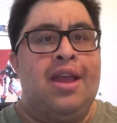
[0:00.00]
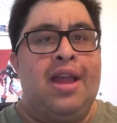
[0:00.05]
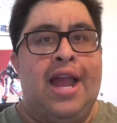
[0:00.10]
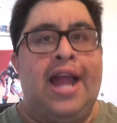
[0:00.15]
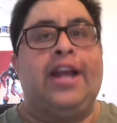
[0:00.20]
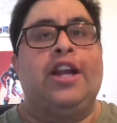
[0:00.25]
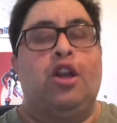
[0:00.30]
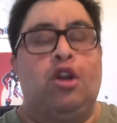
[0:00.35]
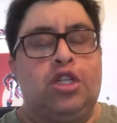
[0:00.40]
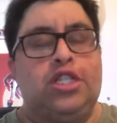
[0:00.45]

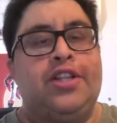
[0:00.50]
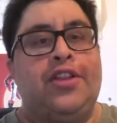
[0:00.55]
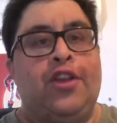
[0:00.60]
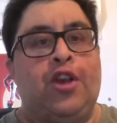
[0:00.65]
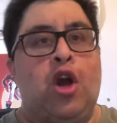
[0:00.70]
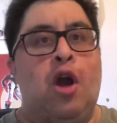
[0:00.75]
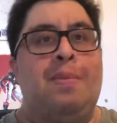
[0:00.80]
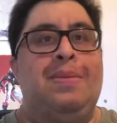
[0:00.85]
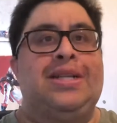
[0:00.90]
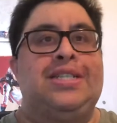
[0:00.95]
And I looked in the
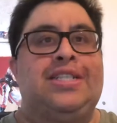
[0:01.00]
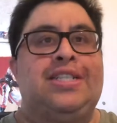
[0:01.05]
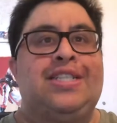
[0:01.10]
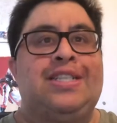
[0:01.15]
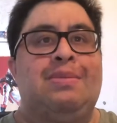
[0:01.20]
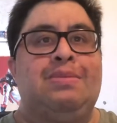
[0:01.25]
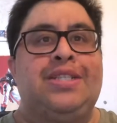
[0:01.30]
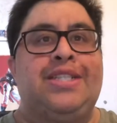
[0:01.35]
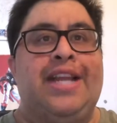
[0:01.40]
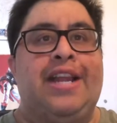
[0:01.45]
comments and
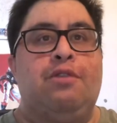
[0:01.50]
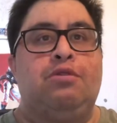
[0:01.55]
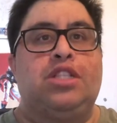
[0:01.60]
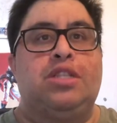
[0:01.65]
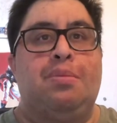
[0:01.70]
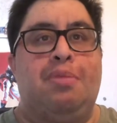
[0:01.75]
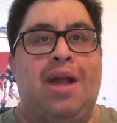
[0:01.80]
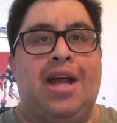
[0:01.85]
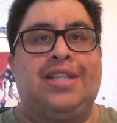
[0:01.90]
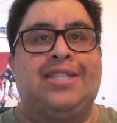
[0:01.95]
someone said it was
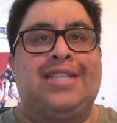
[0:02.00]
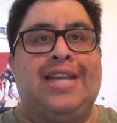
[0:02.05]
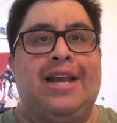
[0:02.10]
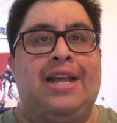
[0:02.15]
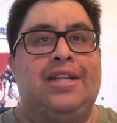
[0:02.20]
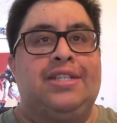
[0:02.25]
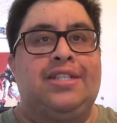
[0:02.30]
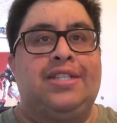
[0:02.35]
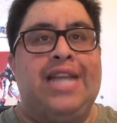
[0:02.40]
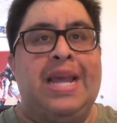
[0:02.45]
the brass
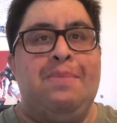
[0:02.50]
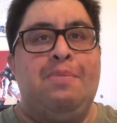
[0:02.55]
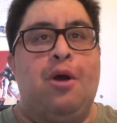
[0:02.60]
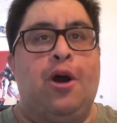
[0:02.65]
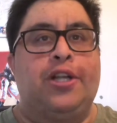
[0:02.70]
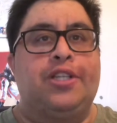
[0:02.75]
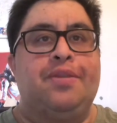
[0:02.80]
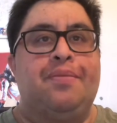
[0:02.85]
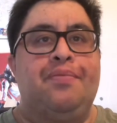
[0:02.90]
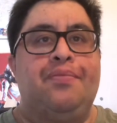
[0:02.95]

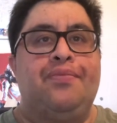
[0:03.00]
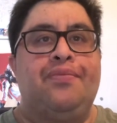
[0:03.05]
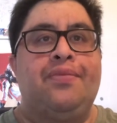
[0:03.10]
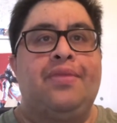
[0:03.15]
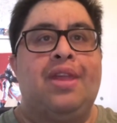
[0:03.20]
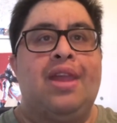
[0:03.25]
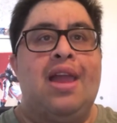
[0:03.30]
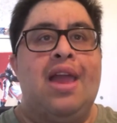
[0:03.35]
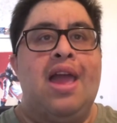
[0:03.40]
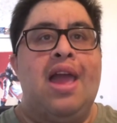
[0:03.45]
teapot.
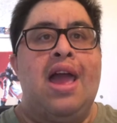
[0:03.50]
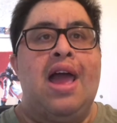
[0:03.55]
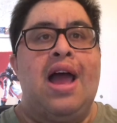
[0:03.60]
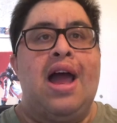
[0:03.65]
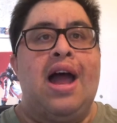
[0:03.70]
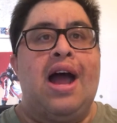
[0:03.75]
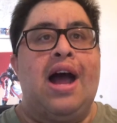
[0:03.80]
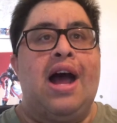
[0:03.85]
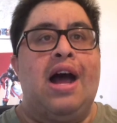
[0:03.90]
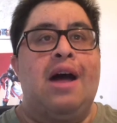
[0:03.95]

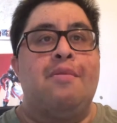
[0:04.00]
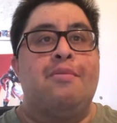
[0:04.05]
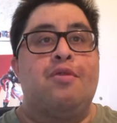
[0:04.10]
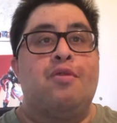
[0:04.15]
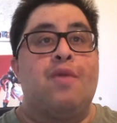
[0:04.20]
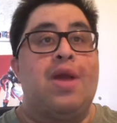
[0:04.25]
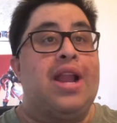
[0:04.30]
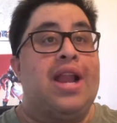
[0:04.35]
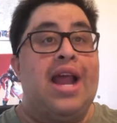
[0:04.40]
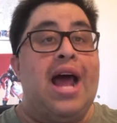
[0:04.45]
Um,
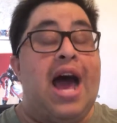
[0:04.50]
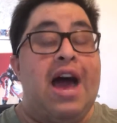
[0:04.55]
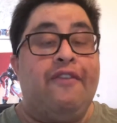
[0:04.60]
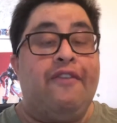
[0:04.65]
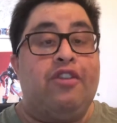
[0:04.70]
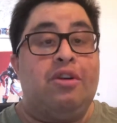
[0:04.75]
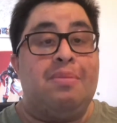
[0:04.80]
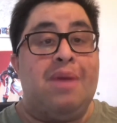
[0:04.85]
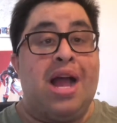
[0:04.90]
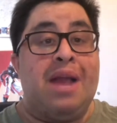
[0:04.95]
rated R
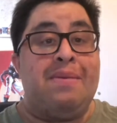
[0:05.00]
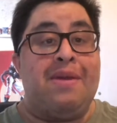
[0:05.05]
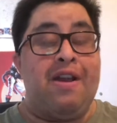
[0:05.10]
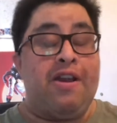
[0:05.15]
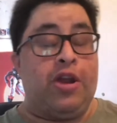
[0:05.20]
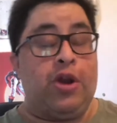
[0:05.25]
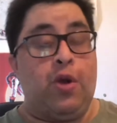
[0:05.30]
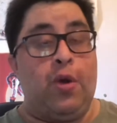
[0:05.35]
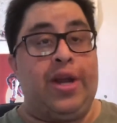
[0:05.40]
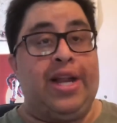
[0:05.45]
for my
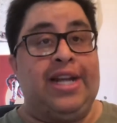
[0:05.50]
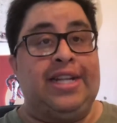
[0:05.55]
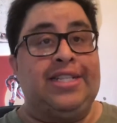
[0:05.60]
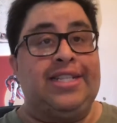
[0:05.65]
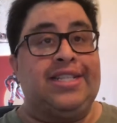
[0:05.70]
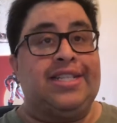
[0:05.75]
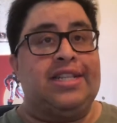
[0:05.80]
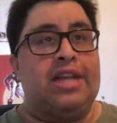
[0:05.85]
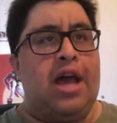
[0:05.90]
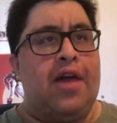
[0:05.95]
American
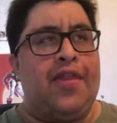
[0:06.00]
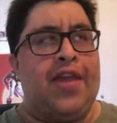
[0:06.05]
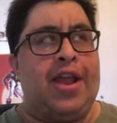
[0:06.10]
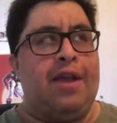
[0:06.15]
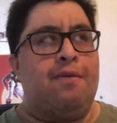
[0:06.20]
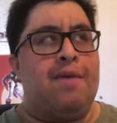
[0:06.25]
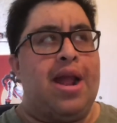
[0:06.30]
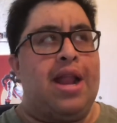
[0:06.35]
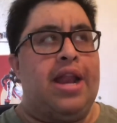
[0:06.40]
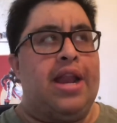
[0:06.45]
audience. I think
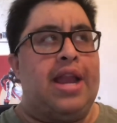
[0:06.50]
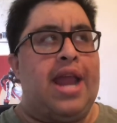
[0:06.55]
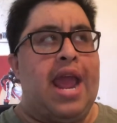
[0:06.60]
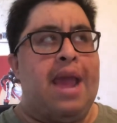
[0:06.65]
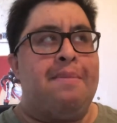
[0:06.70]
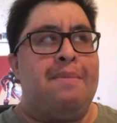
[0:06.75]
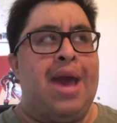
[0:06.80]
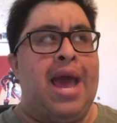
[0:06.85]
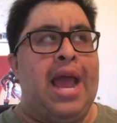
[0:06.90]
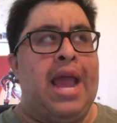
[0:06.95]
rated
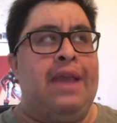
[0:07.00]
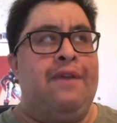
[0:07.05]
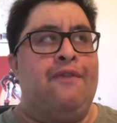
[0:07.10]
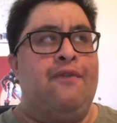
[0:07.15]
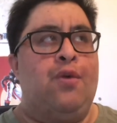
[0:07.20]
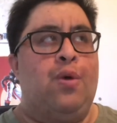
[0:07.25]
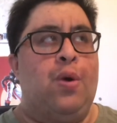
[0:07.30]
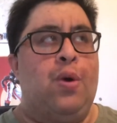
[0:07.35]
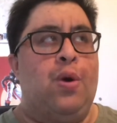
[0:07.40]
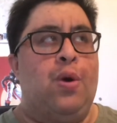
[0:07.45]
MA
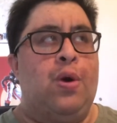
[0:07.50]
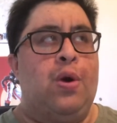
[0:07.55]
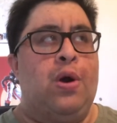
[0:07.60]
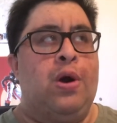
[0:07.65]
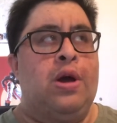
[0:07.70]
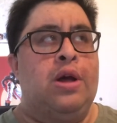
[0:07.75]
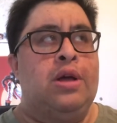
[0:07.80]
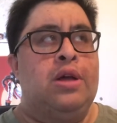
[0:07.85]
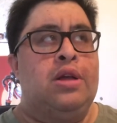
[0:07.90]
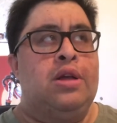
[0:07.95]

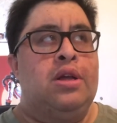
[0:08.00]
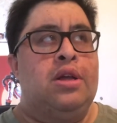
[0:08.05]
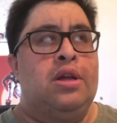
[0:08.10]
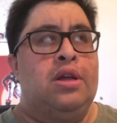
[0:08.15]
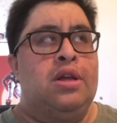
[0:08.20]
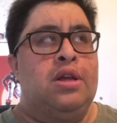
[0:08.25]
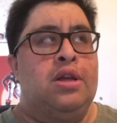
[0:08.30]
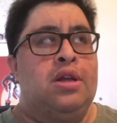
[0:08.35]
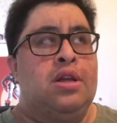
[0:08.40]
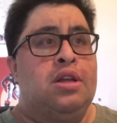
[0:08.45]
for
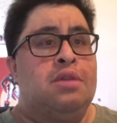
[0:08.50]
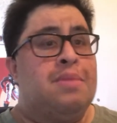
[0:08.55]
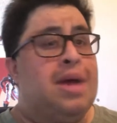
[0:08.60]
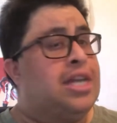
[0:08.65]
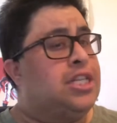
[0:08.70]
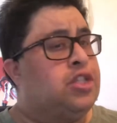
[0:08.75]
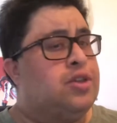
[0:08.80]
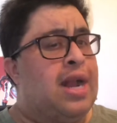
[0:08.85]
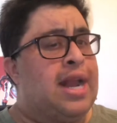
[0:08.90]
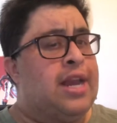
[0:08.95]
my
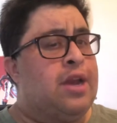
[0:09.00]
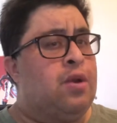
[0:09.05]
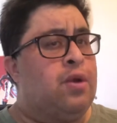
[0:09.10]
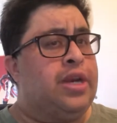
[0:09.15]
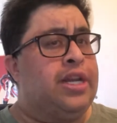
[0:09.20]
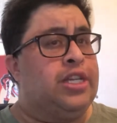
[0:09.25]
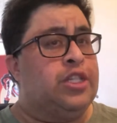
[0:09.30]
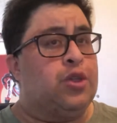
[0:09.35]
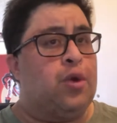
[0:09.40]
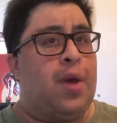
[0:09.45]
Australian
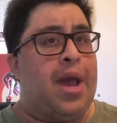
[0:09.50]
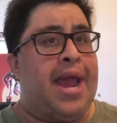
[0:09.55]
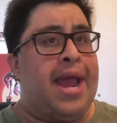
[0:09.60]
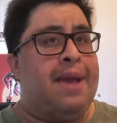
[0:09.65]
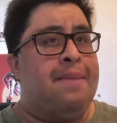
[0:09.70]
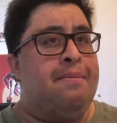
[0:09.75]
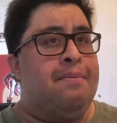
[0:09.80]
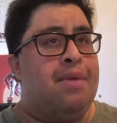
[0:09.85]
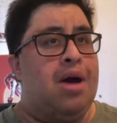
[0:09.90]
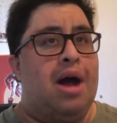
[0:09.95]
audience, or
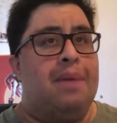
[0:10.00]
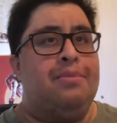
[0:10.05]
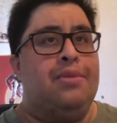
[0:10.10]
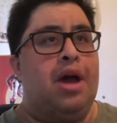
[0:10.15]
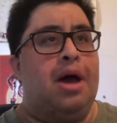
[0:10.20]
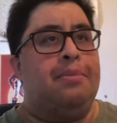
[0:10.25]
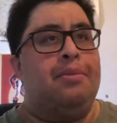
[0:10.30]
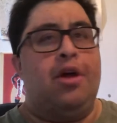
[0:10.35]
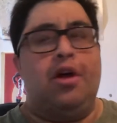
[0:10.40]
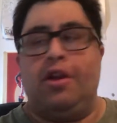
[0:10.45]
M. I'm,
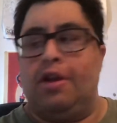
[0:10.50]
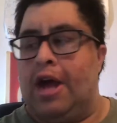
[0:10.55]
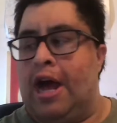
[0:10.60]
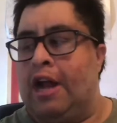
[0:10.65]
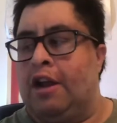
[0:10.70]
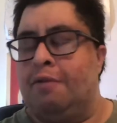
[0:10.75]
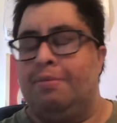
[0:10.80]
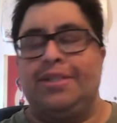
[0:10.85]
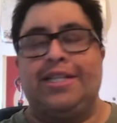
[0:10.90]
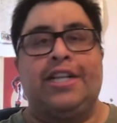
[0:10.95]
I'm not
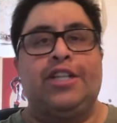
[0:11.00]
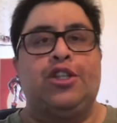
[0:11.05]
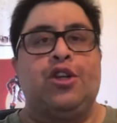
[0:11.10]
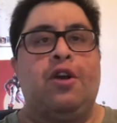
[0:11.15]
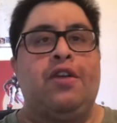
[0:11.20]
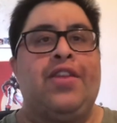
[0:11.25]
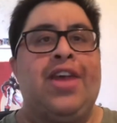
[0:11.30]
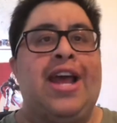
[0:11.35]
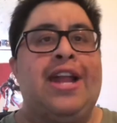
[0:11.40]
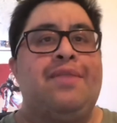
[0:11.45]
100% sure
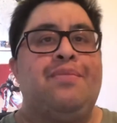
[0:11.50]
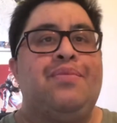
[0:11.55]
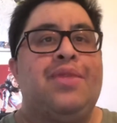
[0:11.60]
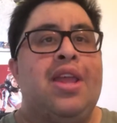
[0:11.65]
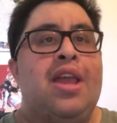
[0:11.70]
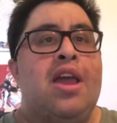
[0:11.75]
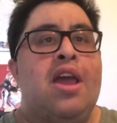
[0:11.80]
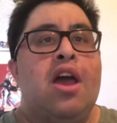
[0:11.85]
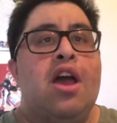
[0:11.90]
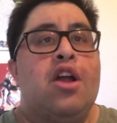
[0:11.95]
on that.
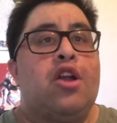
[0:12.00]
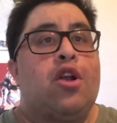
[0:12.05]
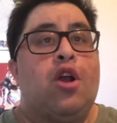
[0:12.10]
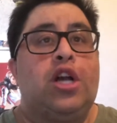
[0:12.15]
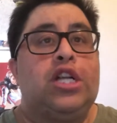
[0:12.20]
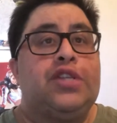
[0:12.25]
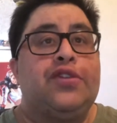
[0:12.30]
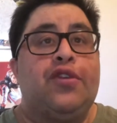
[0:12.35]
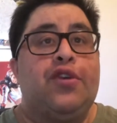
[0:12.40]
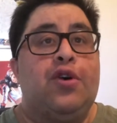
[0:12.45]

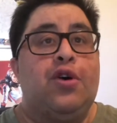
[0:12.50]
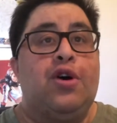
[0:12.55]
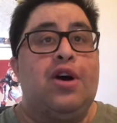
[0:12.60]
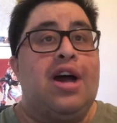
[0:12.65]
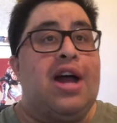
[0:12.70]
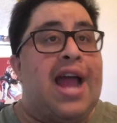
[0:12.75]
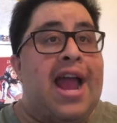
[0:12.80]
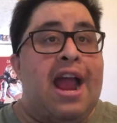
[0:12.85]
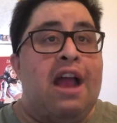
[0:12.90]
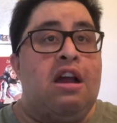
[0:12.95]
Goes
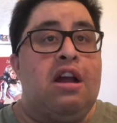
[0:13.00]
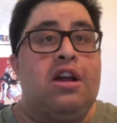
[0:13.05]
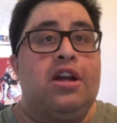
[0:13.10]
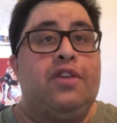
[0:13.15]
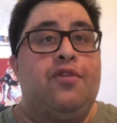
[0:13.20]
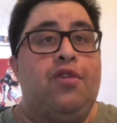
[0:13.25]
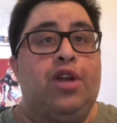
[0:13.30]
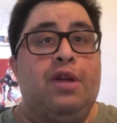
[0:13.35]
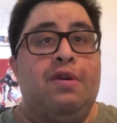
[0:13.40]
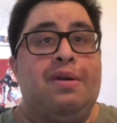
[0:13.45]
for hour,
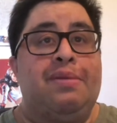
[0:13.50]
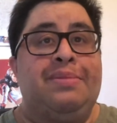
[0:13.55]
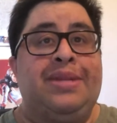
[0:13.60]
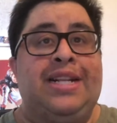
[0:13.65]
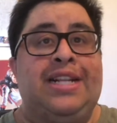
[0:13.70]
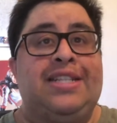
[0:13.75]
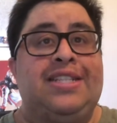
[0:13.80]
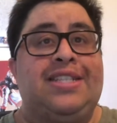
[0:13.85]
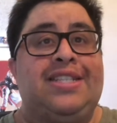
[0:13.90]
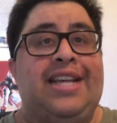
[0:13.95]
41
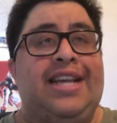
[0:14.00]
minutes.